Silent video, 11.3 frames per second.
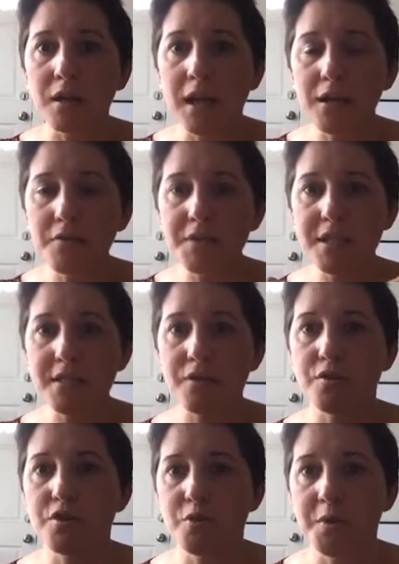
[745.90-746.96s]
kind of
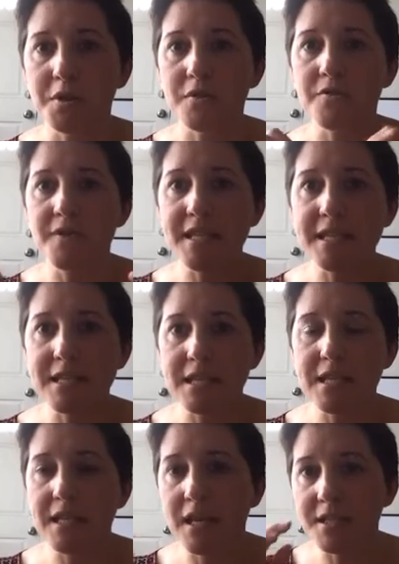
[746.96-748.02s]
deconstruct this
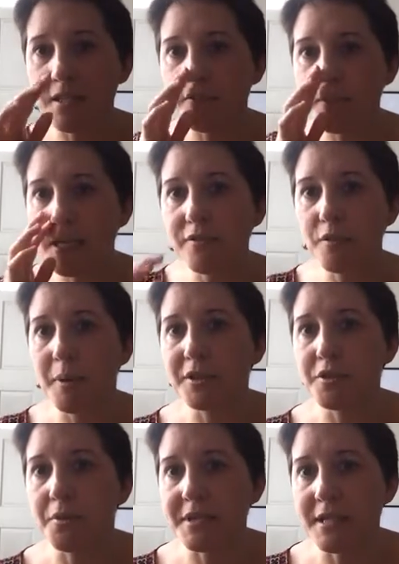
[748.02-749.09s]
negative belief
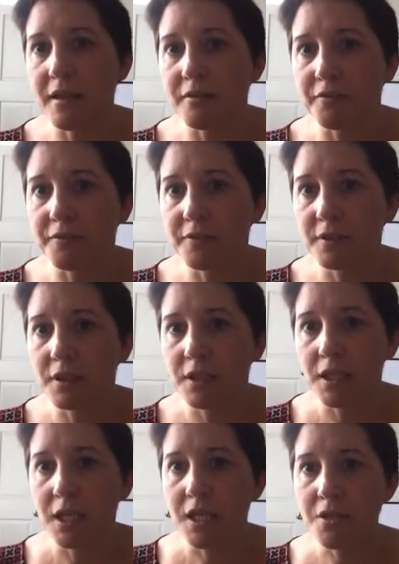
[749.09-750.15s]
about yourself.
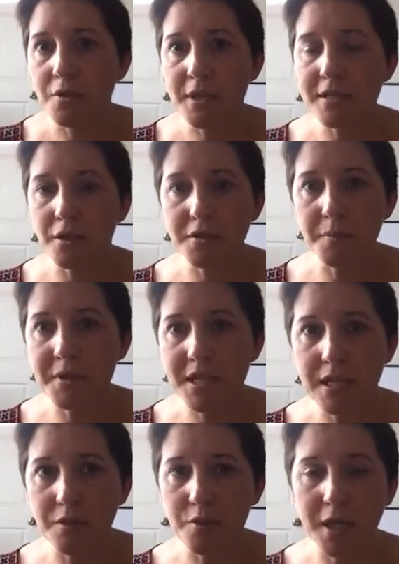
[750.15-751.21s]
So it's not
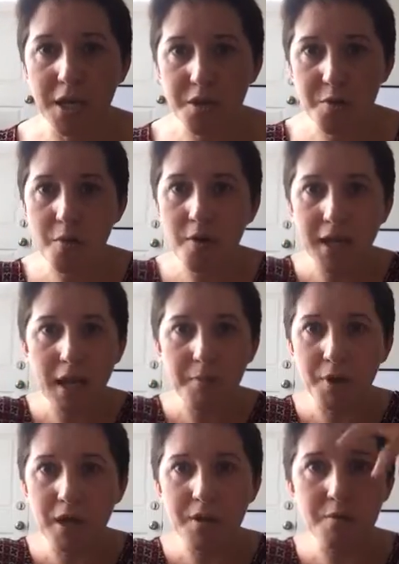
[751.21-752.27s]
something that you can do, okay,
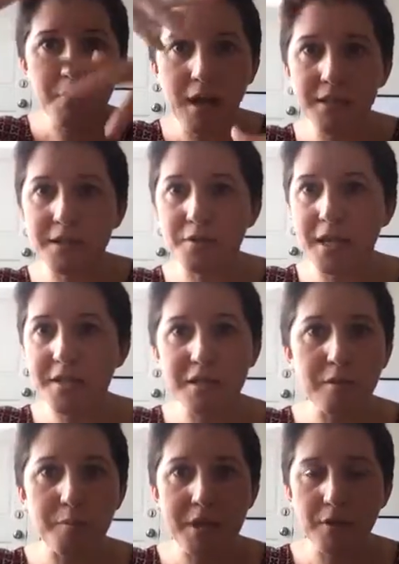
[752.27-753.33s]
I'm going to do that, it's going to
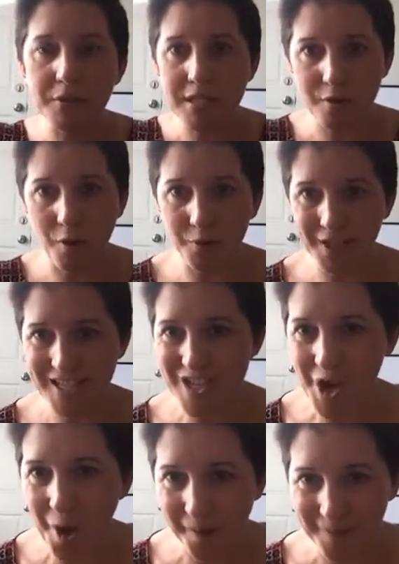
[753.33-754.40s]
disappear on its own.
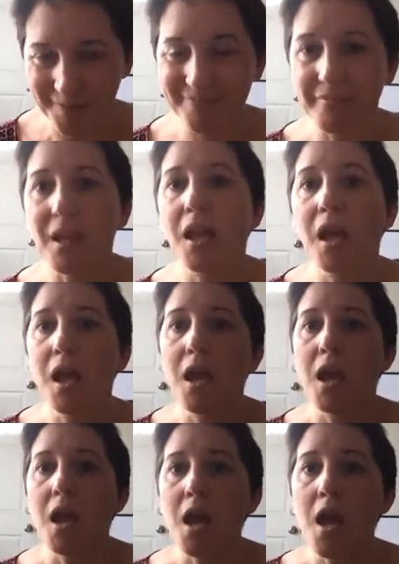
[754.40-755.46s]
No.
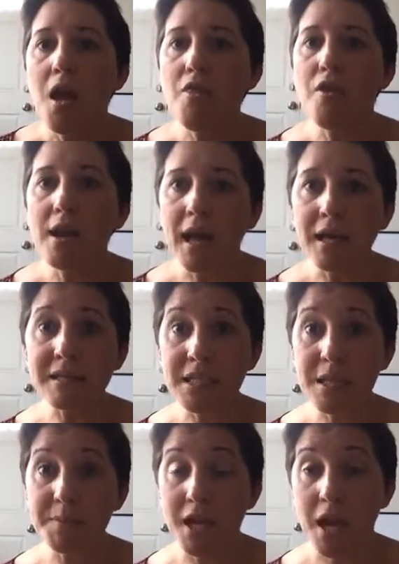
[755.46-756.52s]
The last
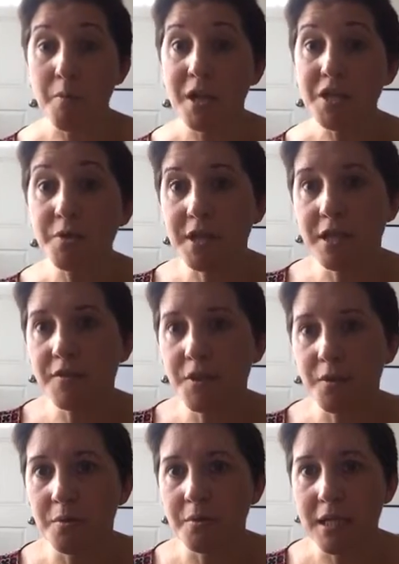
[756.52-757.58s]
tips I want to give
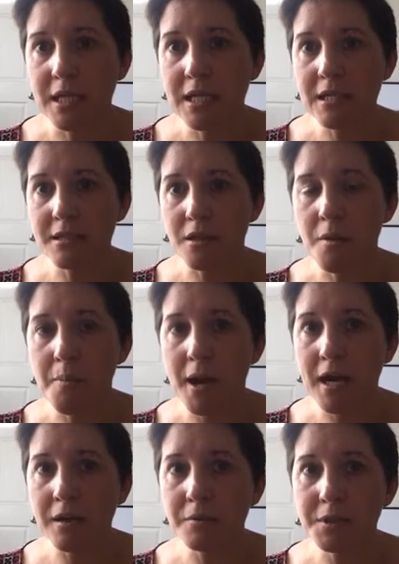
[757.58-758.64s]
you is
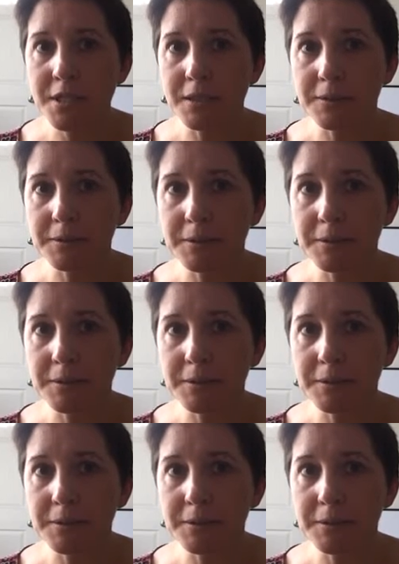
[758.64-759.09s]
about